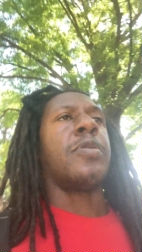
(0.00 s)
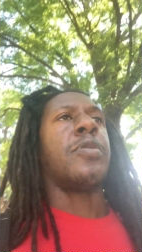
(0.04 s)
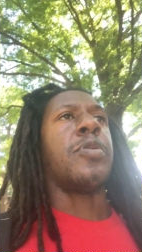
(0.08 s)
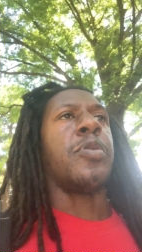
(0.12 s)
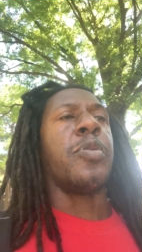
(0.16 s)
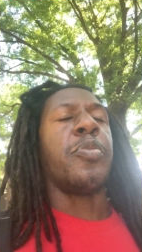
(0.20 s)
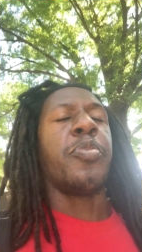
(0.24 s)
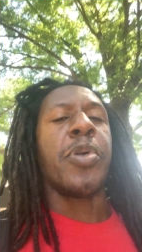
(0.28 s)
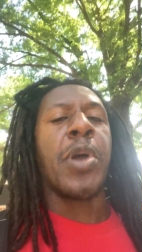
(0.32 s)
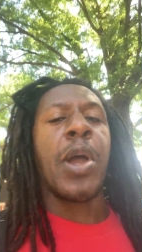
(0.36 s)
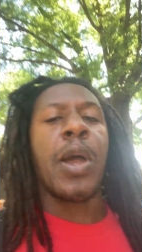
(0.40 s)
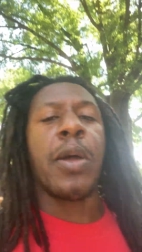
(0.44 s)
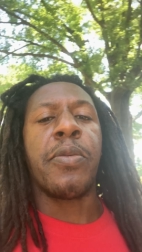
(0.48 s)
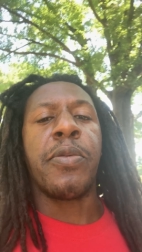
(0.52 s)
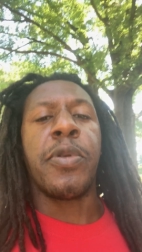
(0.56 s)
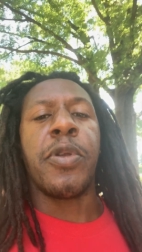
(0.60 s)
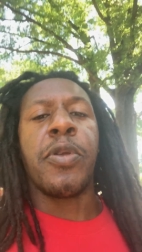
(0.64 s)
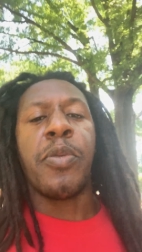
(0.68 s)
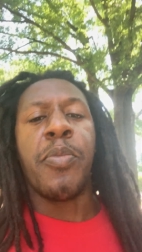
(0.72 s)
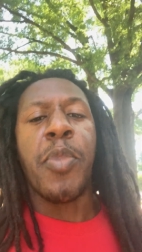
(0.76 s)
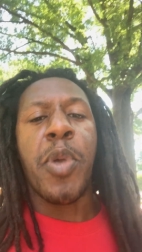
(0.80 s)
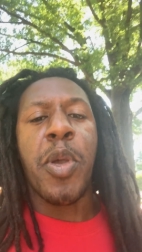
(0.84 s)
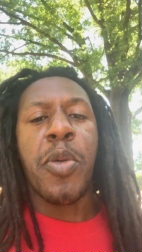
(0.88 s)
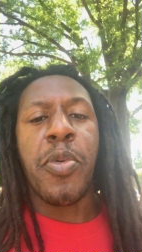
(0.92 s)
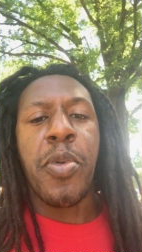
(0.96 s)
You probably
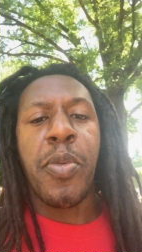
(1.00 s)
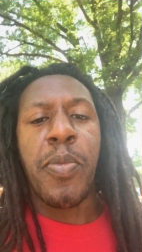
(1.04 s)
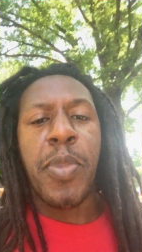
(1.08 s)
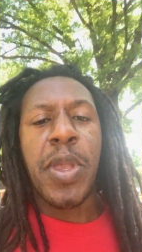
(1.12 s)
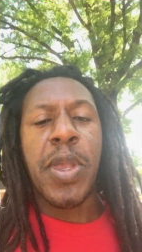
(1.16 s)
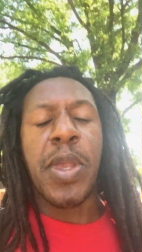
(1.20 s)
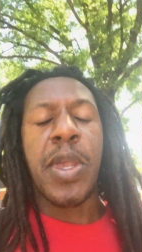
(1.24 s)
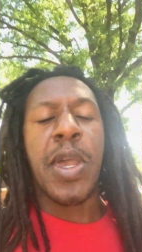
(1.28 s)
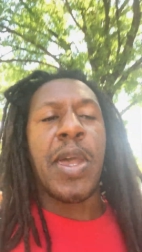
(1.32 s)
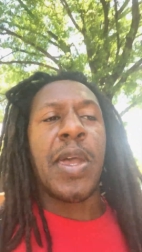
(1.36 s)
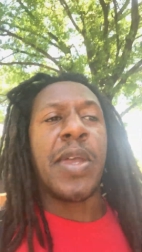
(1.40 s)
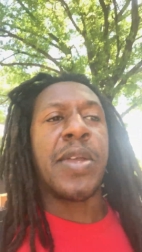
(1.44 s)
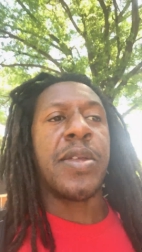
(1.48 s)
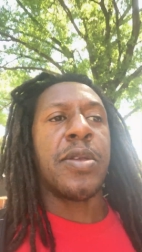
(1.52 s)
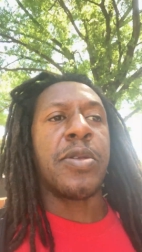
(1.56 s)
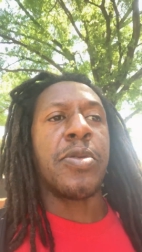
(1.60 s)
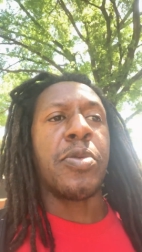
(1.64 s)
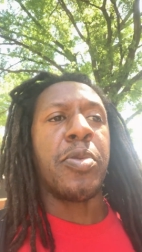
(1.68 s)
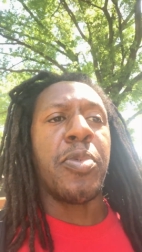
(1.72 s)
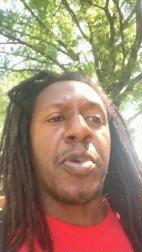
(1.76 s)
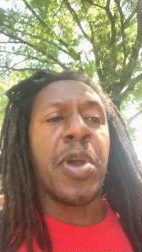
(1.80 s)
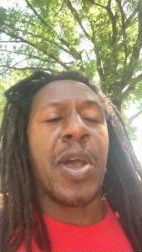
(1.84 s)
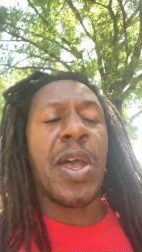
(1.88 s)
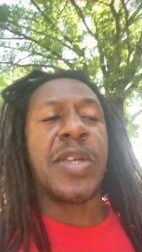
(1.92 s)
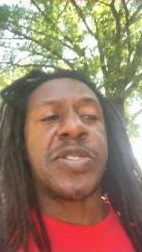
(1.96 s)
remember me, guys. You
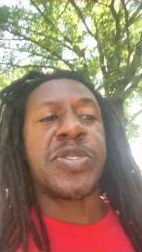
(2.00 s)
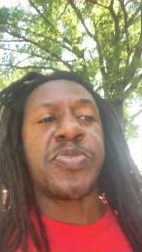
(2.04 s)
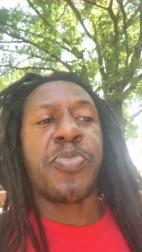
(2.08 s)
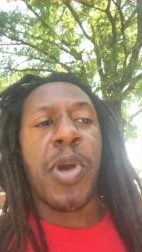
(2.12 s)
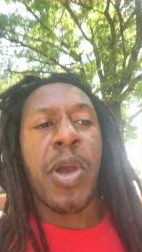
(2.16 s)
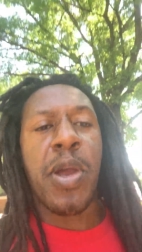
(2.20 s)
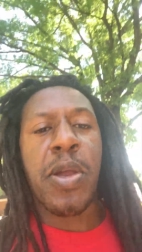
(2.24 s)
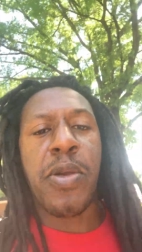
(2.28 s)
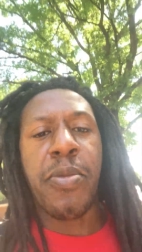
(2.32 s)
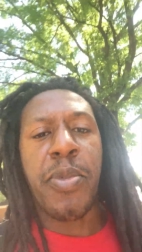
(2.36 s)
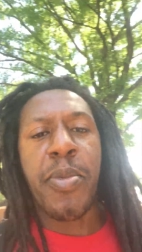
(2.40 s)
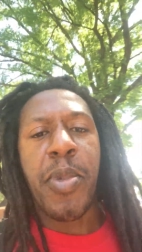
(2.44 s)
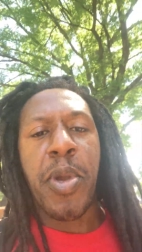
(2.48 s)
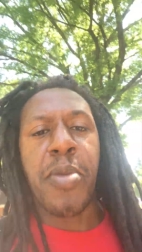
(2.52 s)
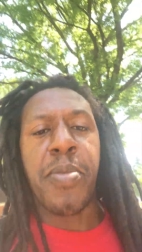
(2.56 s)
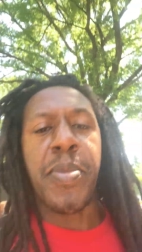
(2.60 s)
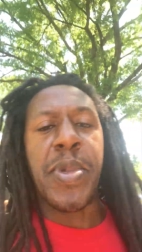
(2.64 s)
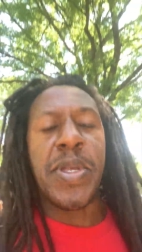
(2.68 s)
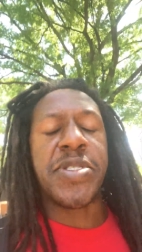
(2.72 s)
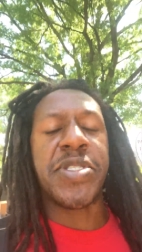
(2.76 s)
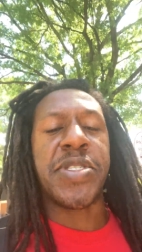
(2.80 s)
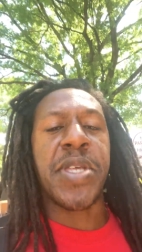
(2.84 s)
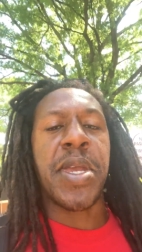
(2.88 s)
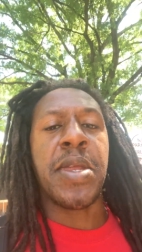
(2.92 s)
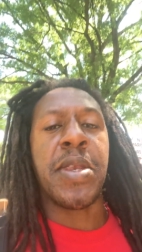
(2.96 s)
guys probably remember
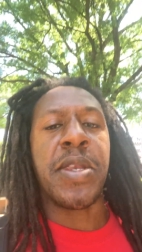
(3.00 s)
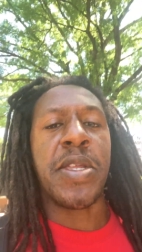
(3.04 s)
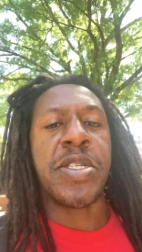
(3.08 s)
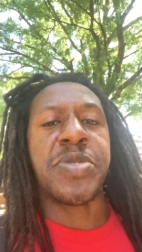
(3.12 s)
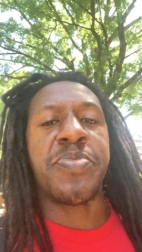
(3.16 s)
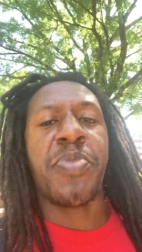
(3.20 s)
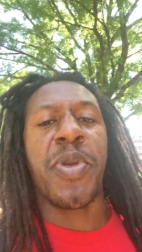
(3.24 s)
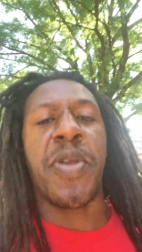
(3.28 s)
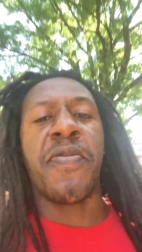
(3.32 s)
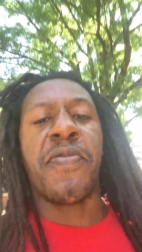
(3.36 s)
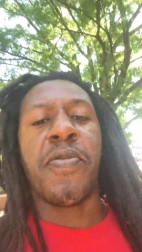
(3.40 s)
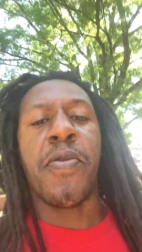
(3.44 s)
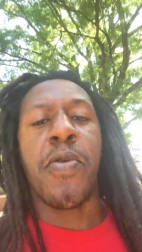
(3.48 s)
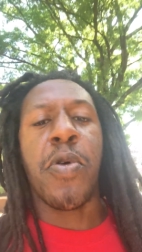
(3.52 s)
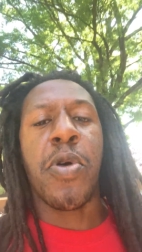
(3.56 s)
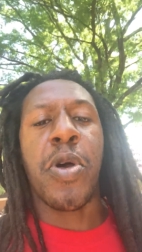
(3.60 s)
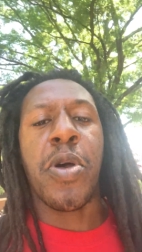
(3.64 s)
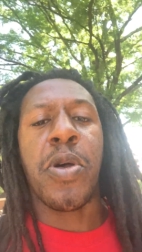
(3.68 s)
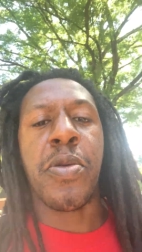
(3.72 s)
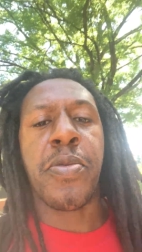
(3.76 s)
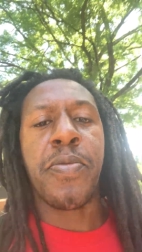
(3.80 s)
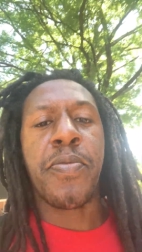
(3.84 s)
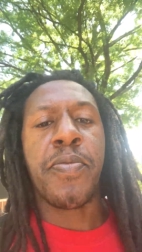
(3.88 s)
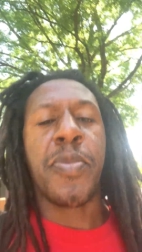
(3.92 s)
me saying this before,